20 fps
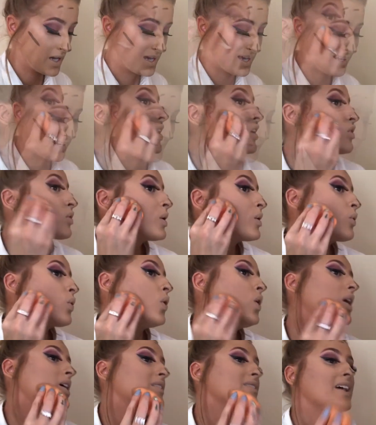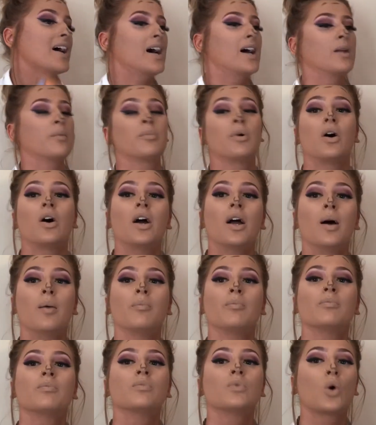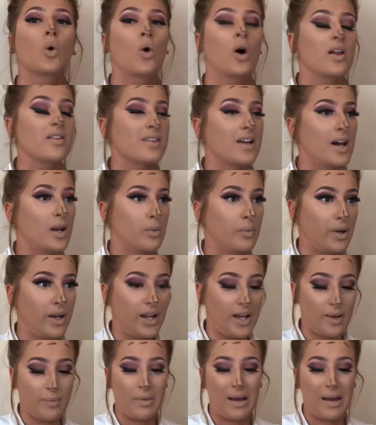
do this when I'm quite tan, but I am quite tan on my neck.